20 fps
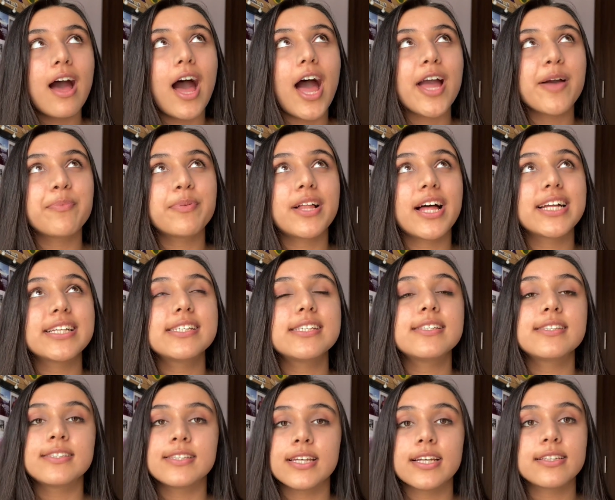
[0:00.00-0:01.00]
I applied to
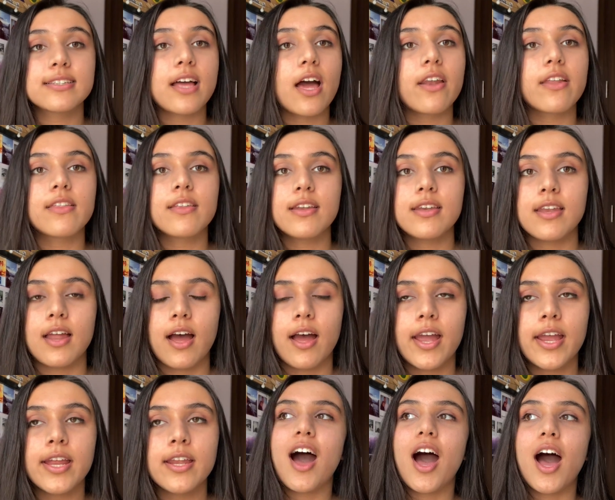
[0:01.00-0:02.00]
6 out of the
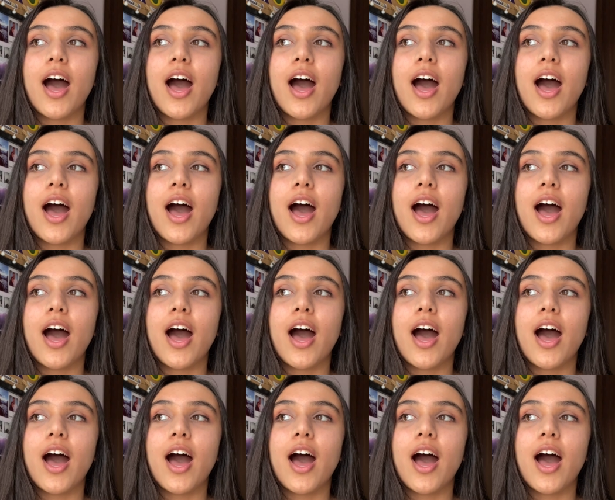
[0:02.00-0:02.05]
9.